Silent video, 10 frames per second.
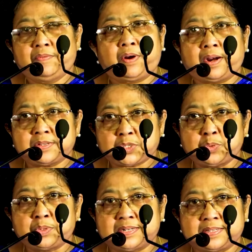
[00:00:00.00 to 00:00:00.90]
for our
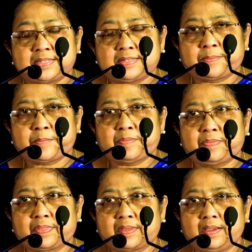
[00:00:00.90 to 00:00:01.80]
students.
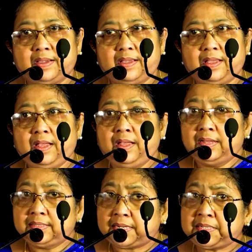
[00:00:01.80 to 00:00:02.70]

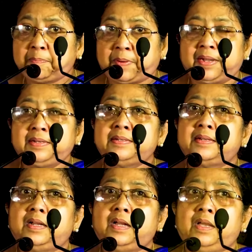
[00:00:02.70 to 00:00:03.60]
That apart,
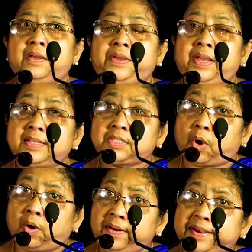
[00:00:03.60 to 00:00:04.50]
he has
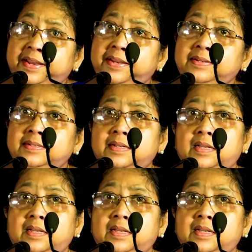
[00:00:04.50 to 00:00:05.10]
already